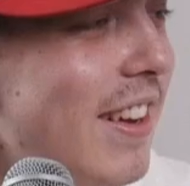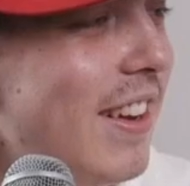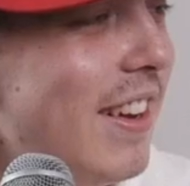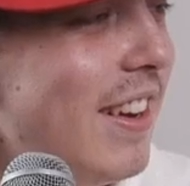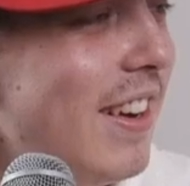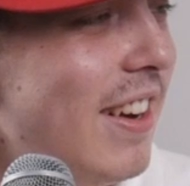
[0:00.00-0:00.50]

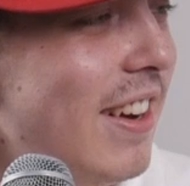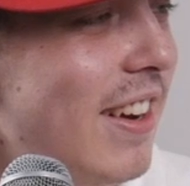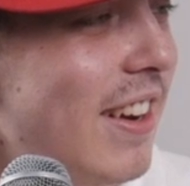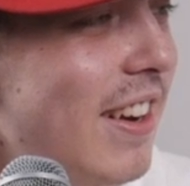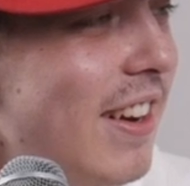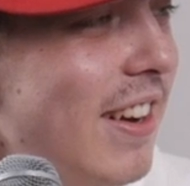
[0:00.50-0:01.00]

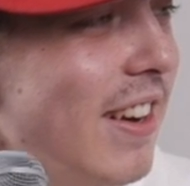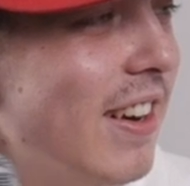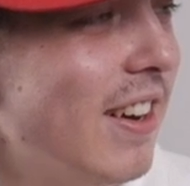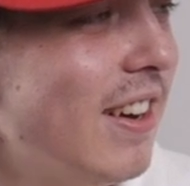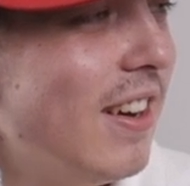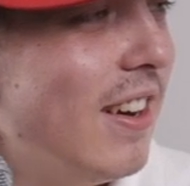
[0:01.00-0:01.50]

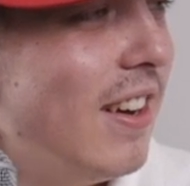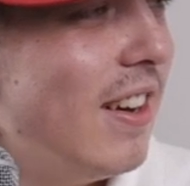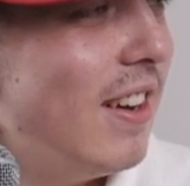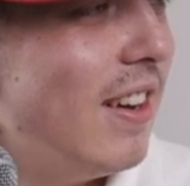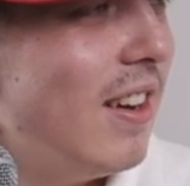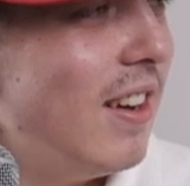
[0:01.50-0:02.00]

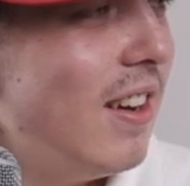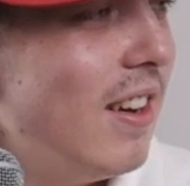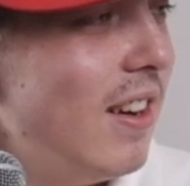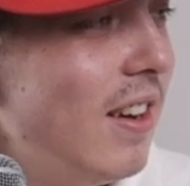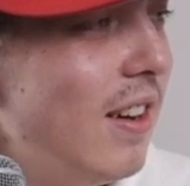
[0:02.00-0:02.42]
[no speech]